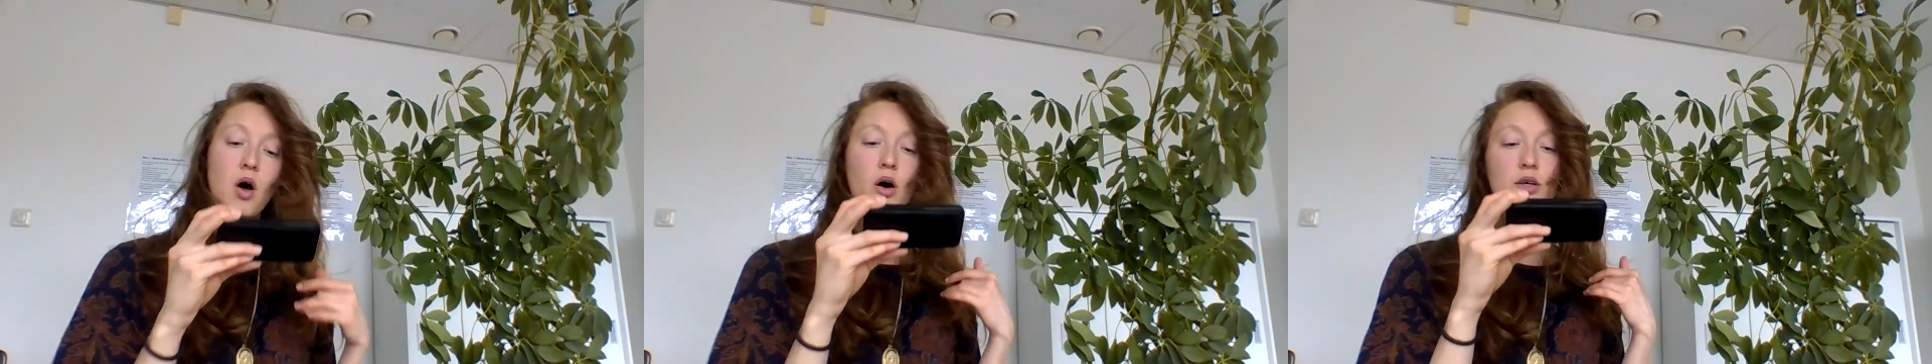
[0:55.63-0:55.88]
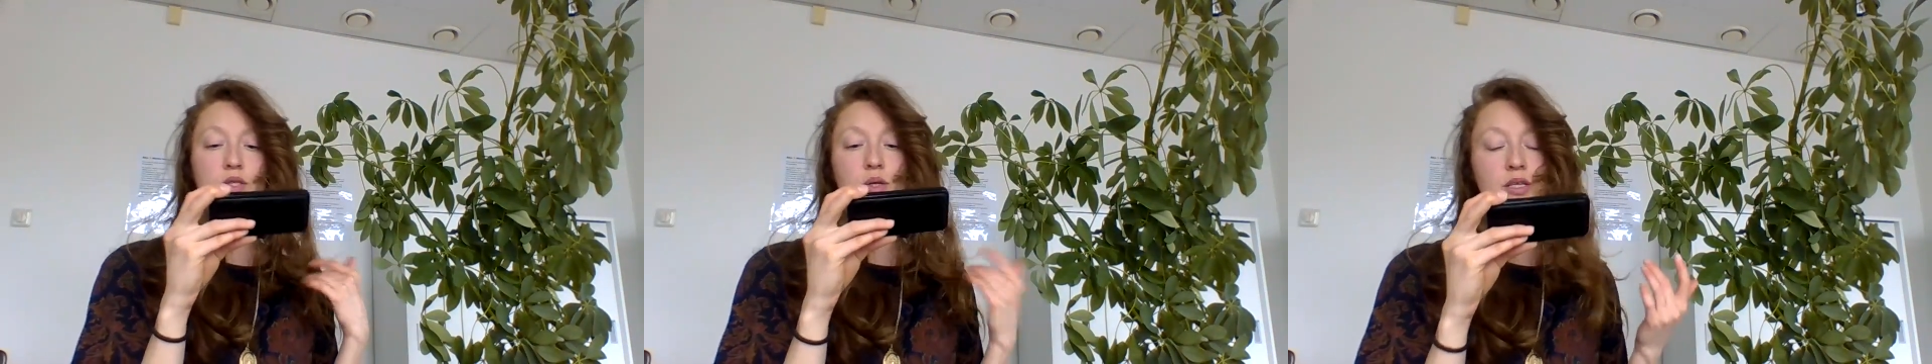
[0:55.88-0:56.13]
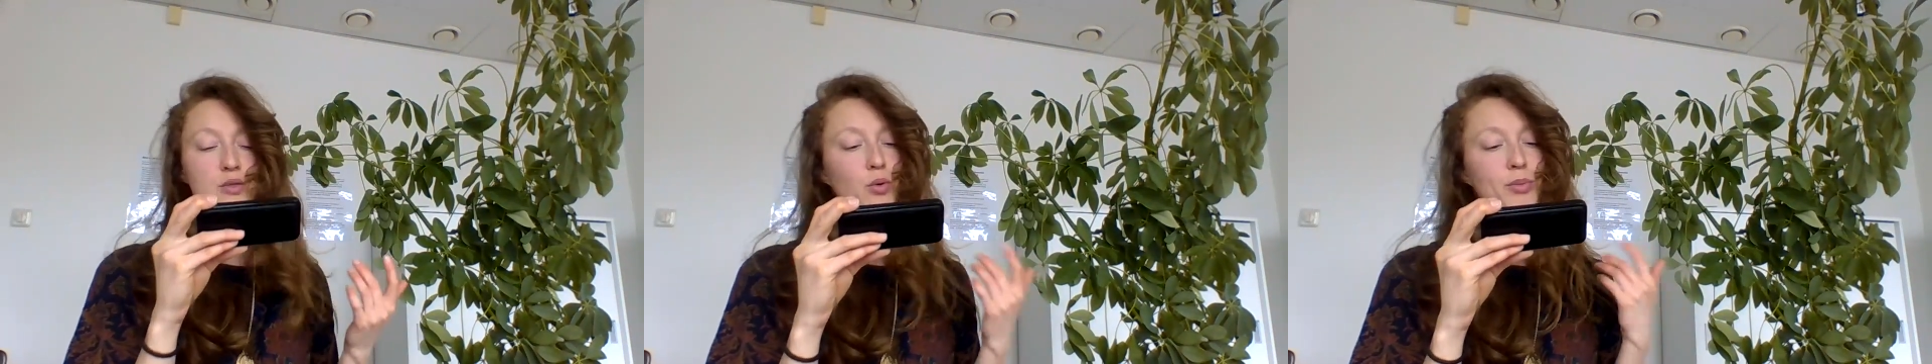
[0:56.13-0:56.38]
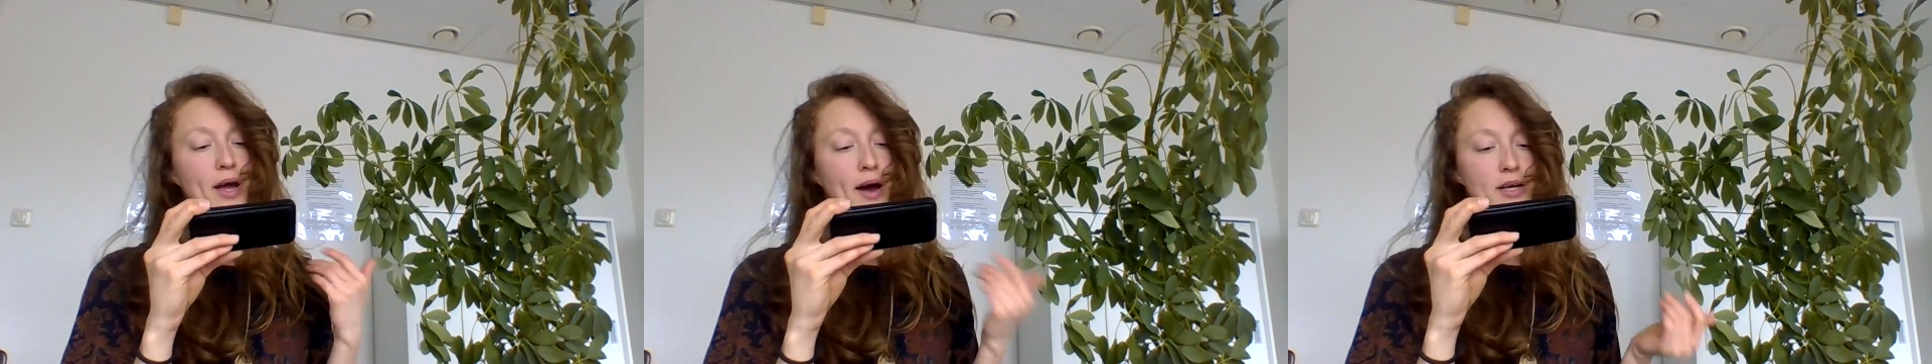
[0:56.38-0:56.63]
all students will
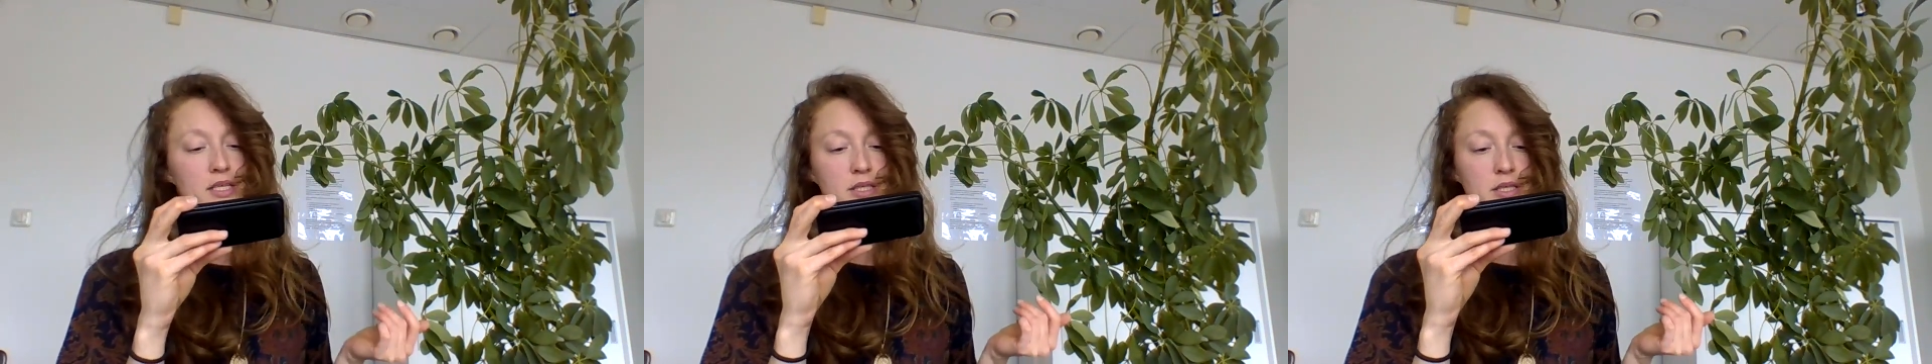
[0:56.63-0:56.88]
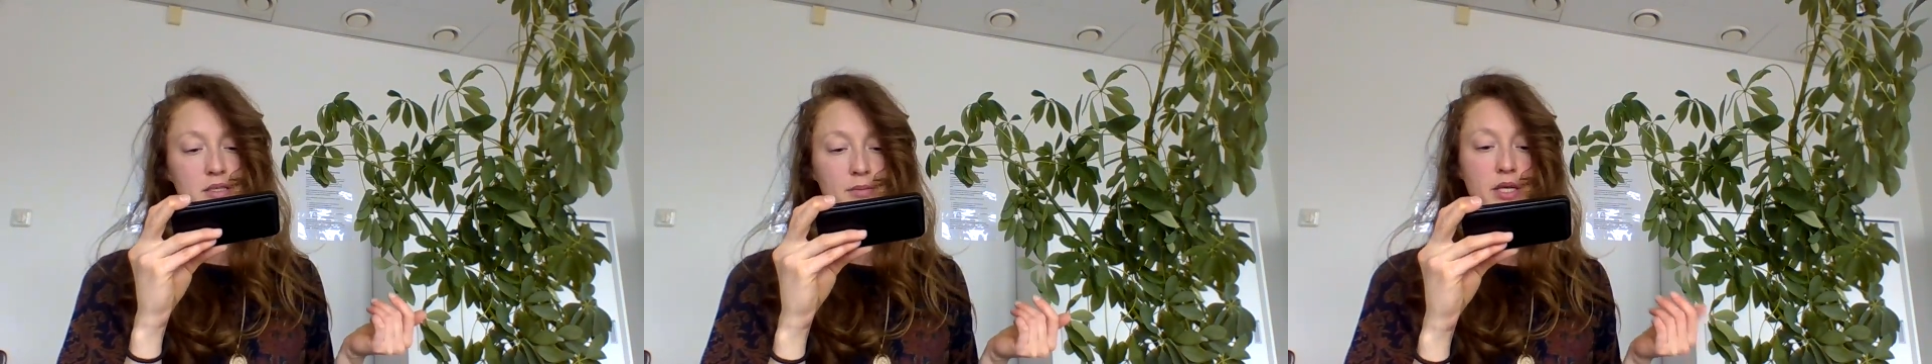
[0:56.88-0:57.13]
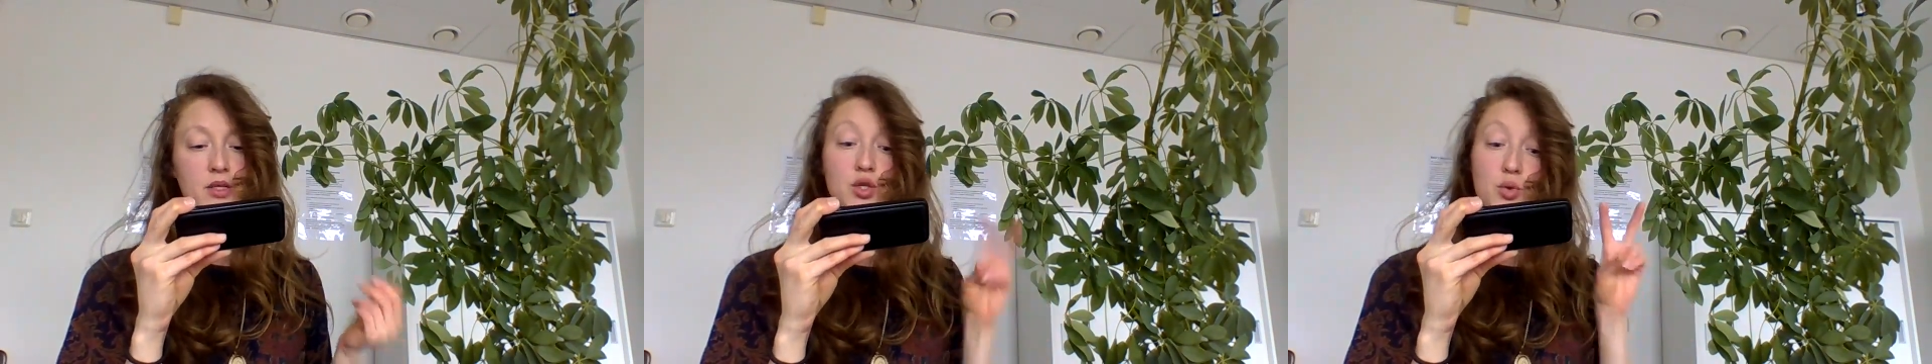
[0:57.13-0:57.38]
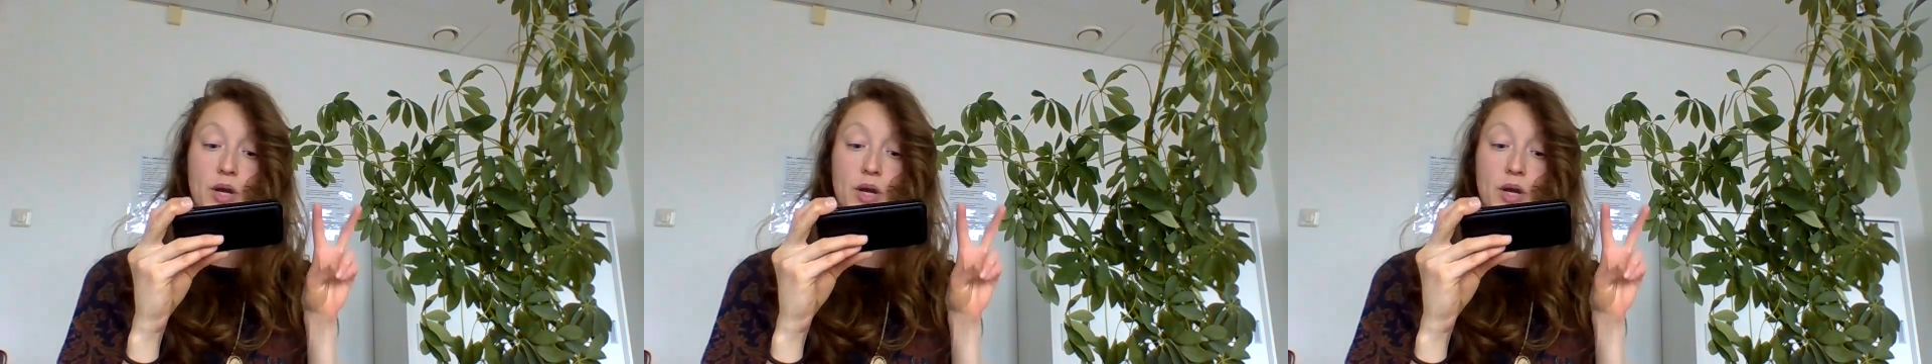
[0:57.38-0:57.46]
be asked to submit two